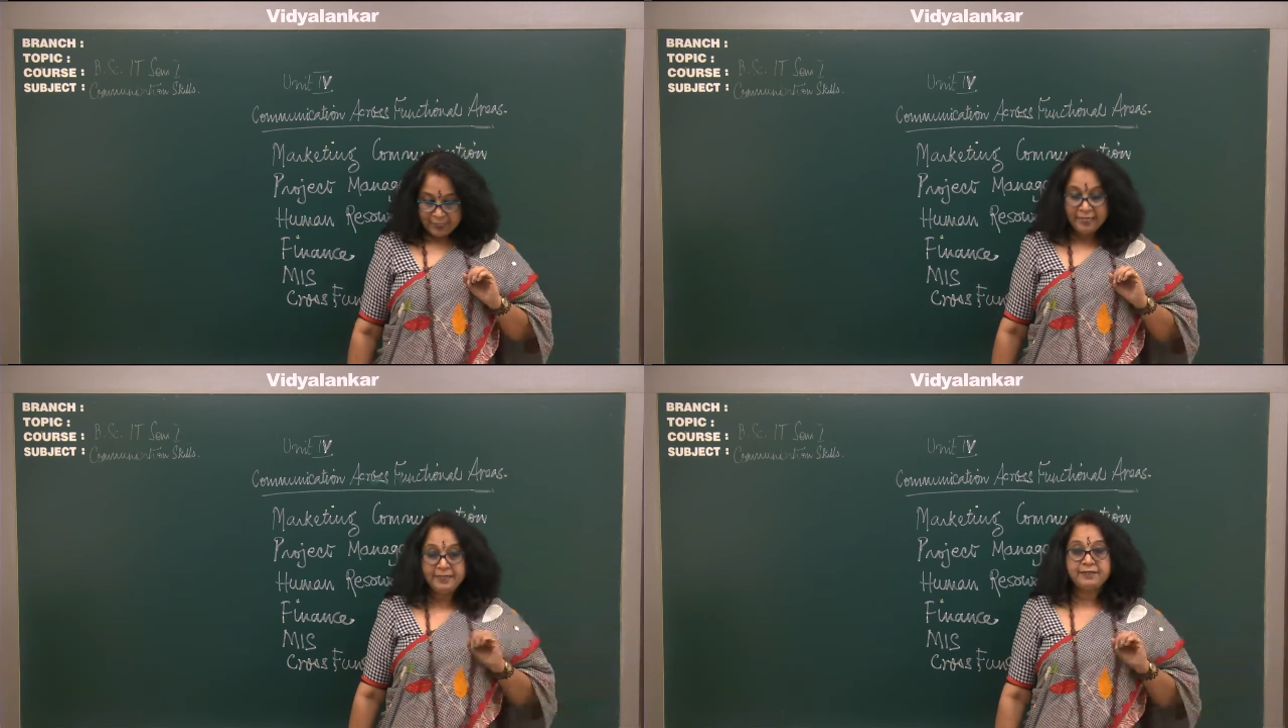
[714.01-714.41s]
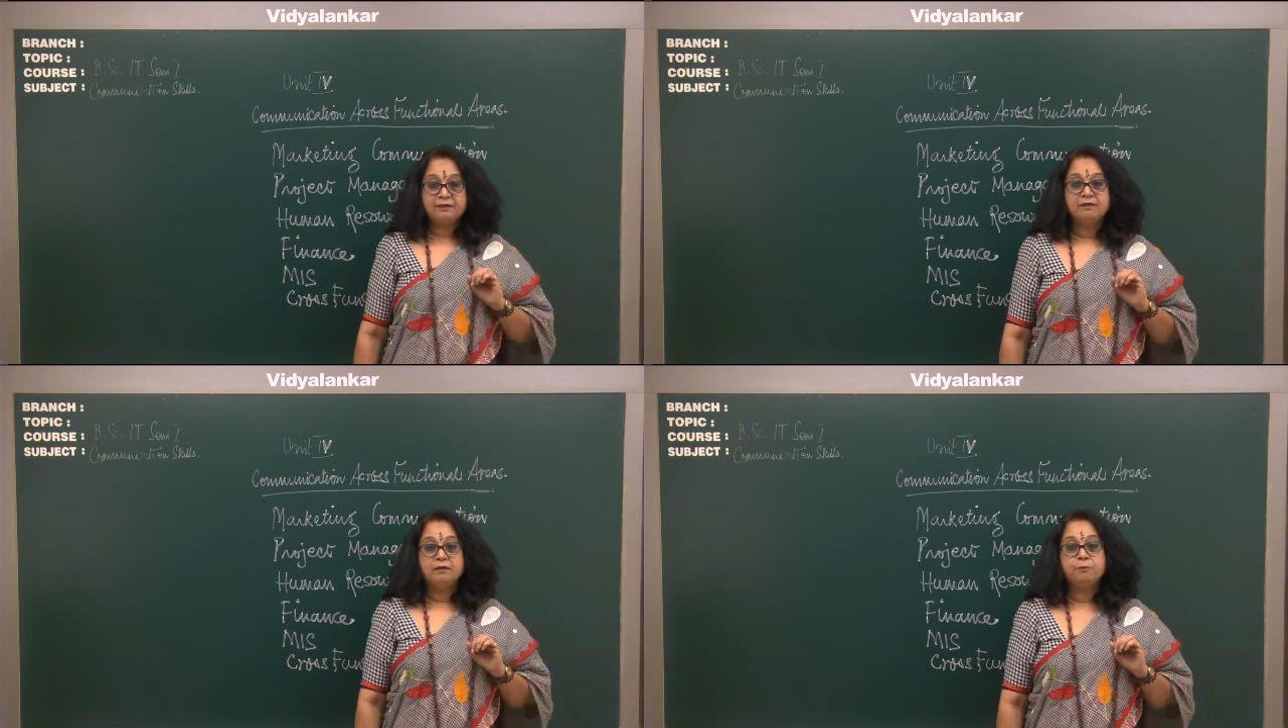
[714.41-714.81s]

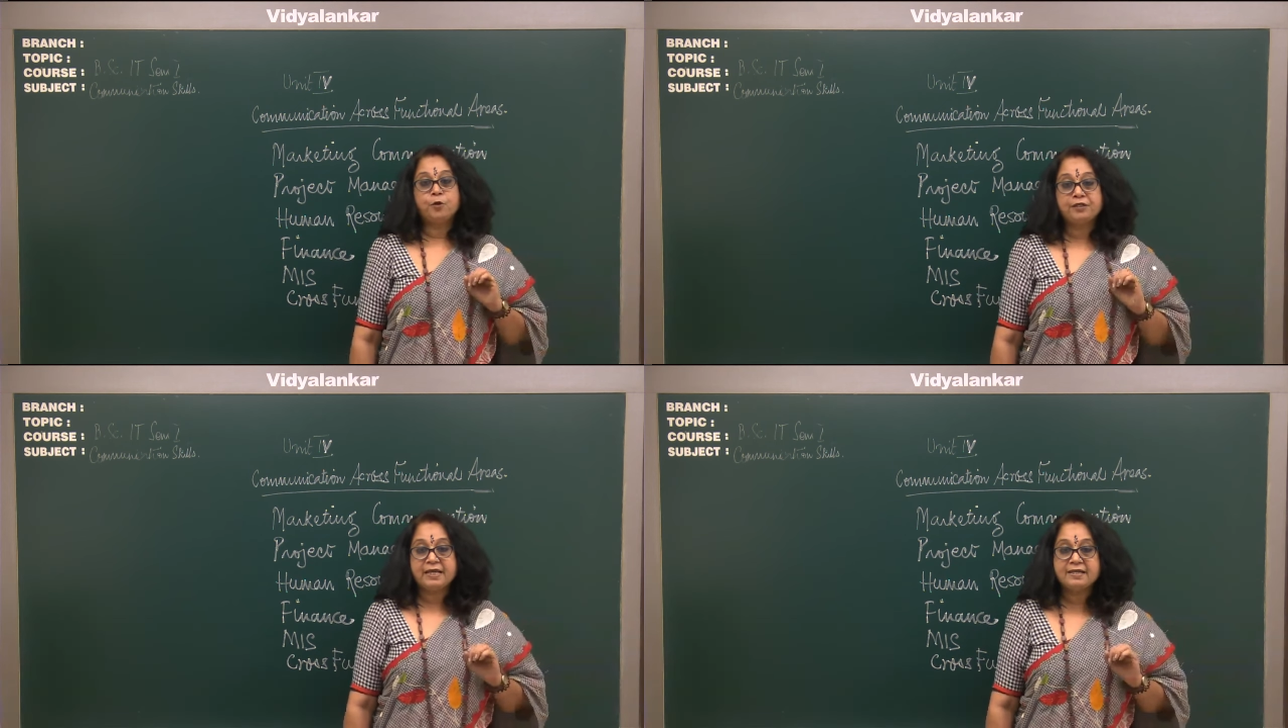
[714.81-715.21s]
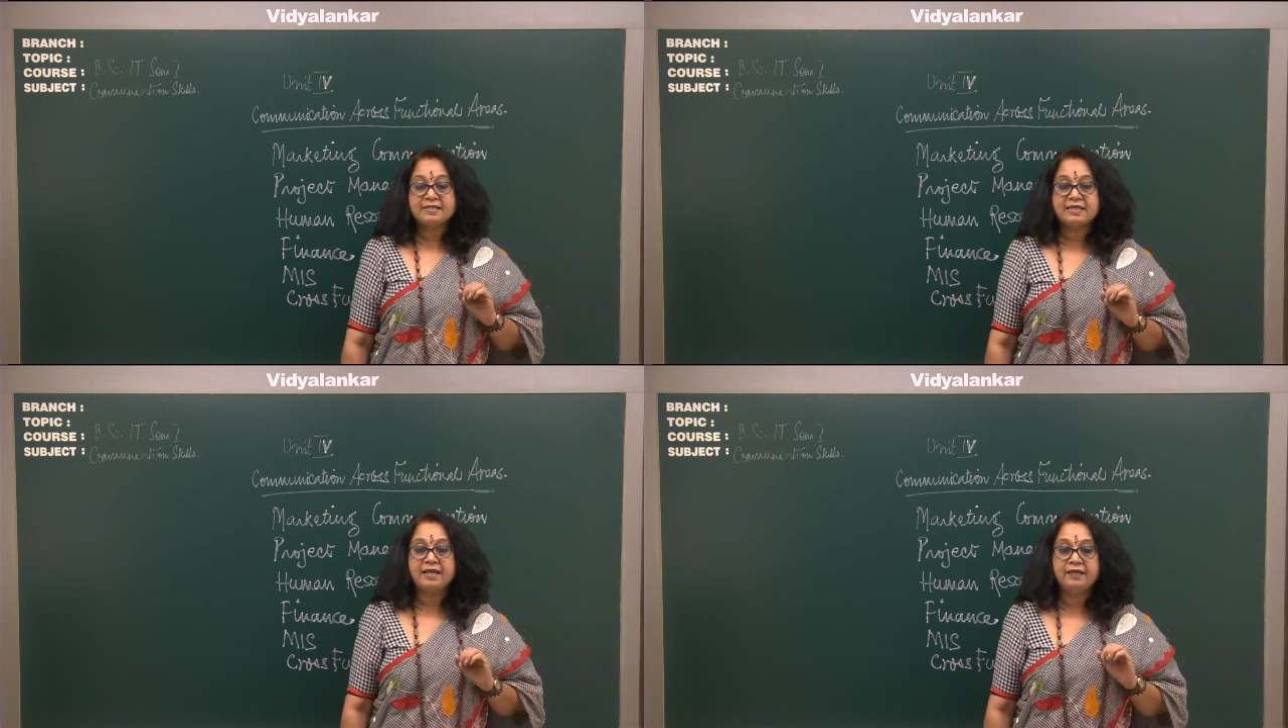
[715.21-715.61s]
It
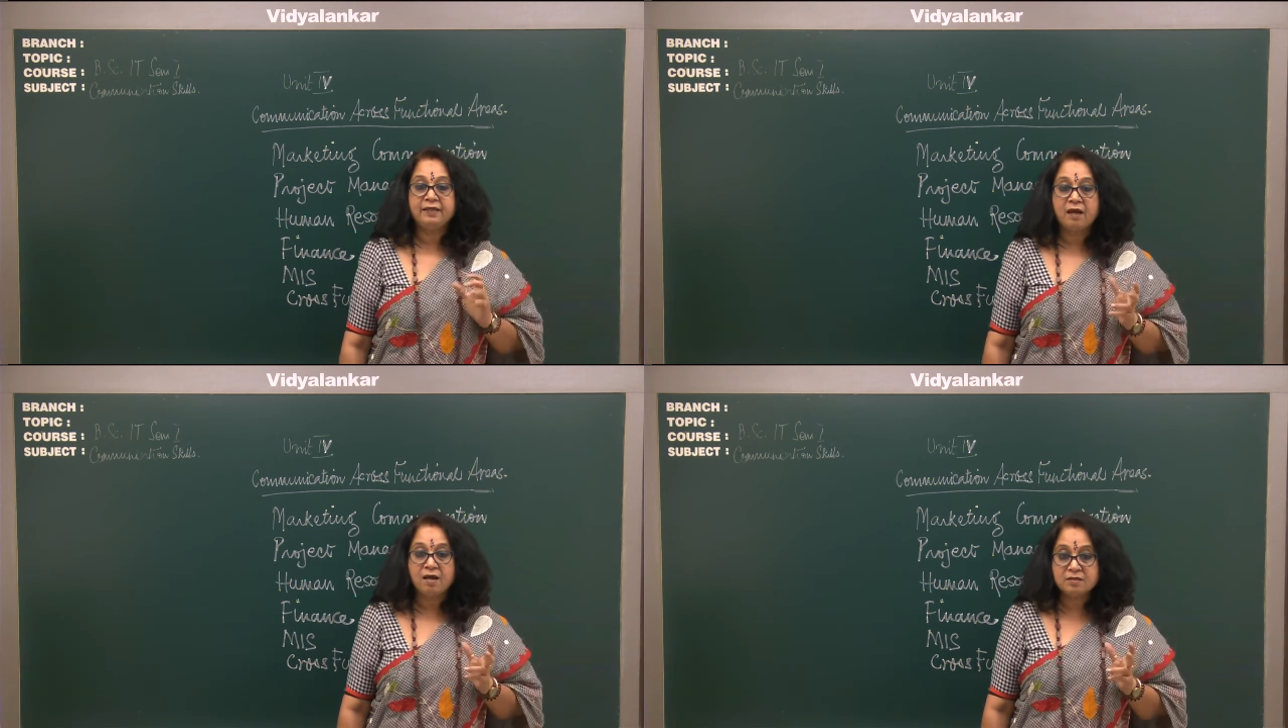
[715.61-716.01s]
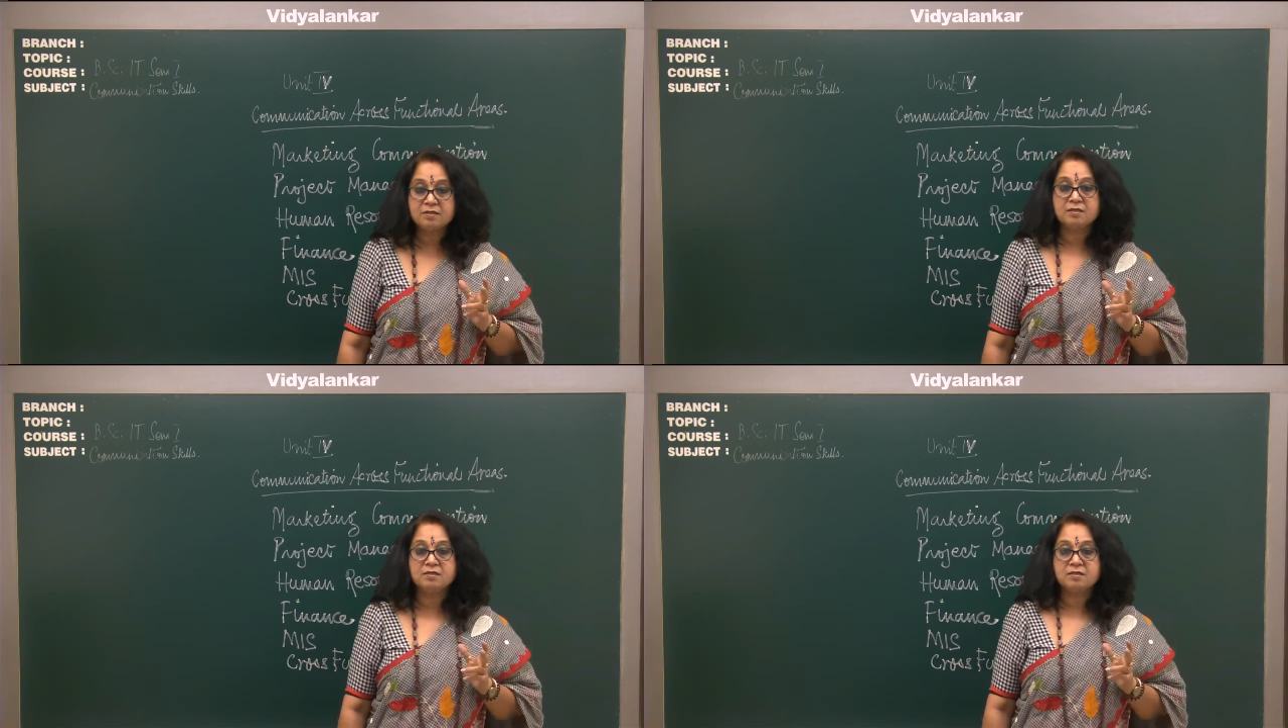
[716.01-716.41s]
protects and
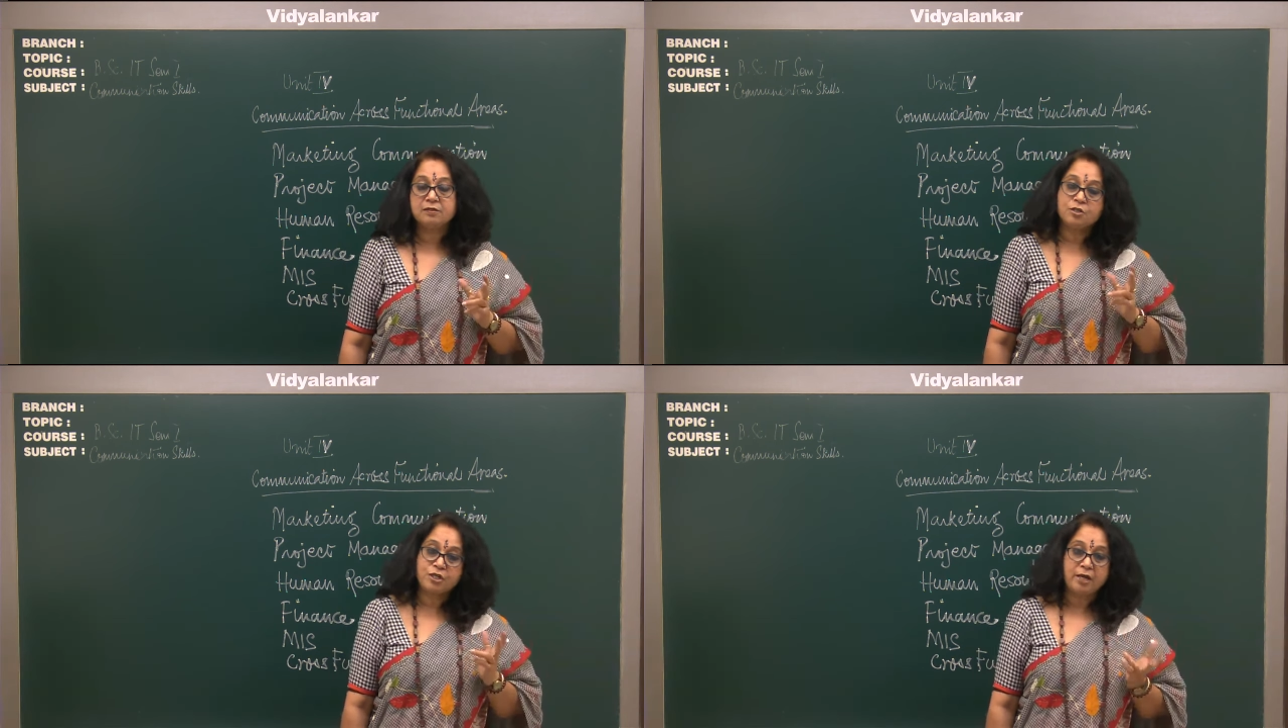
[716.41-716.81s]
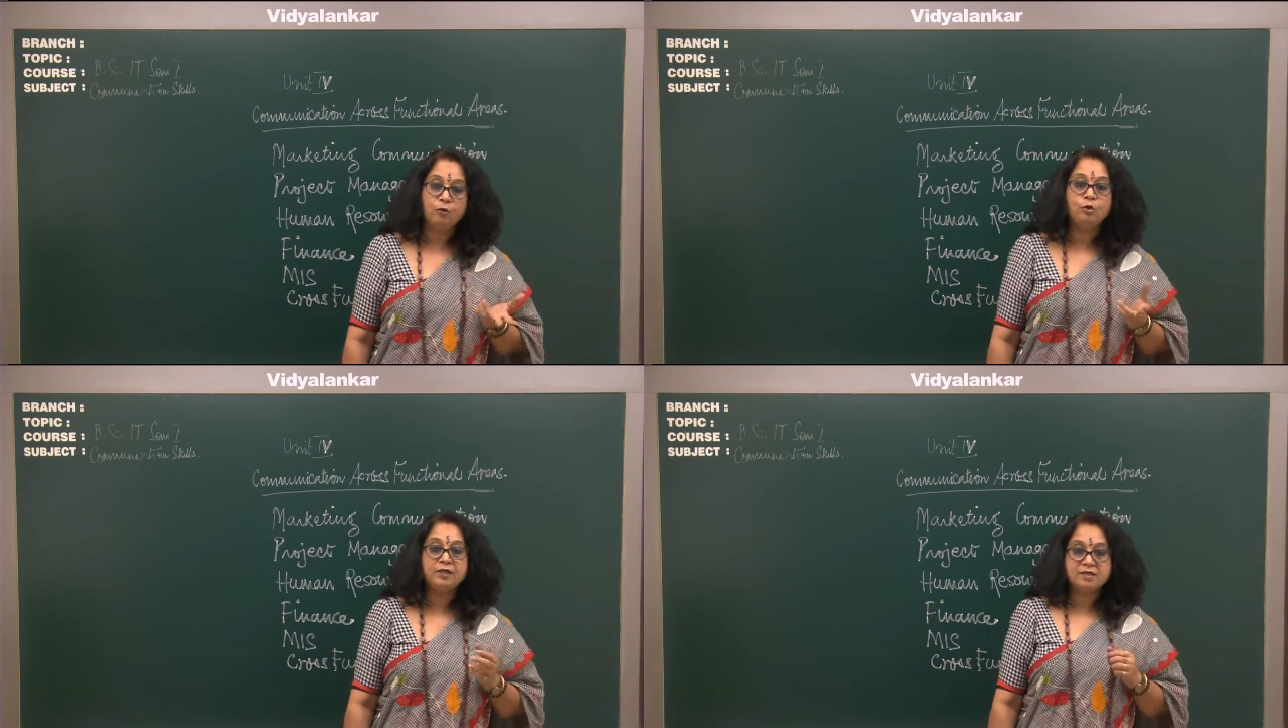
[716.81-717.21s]
enhances the
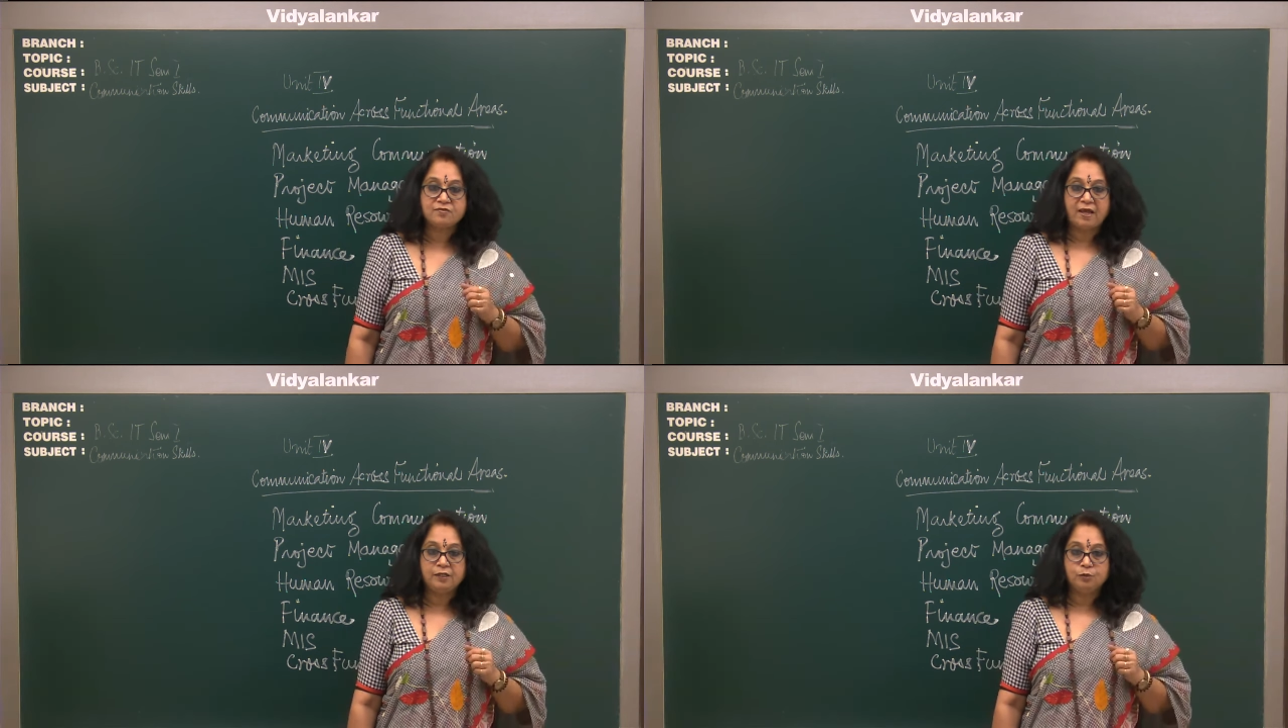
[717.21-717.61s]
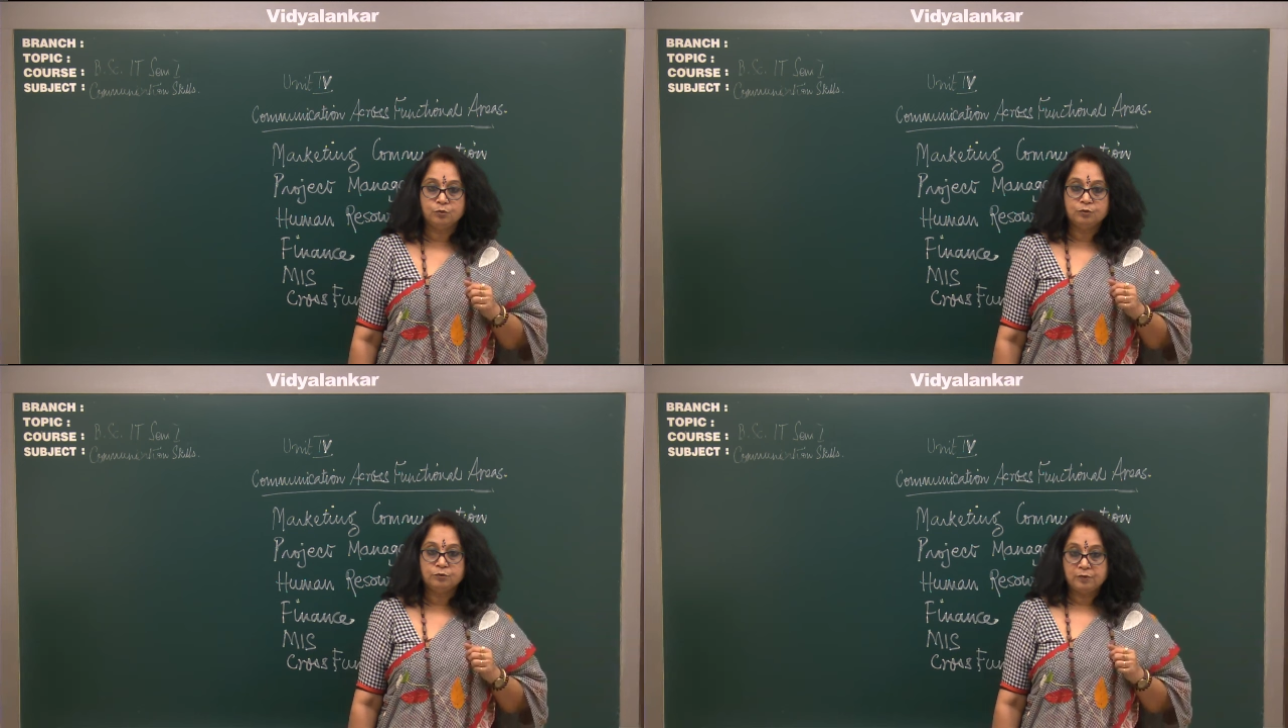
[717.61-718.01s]
shareholders'
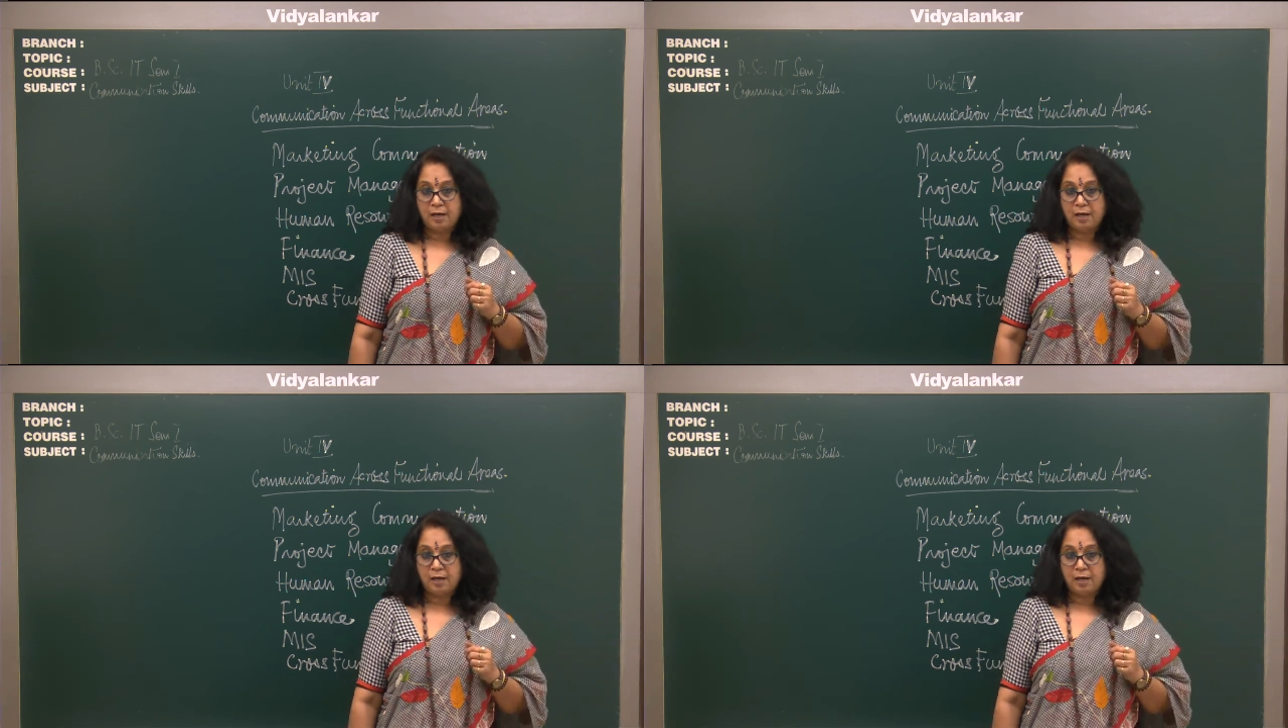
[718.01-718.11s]
value.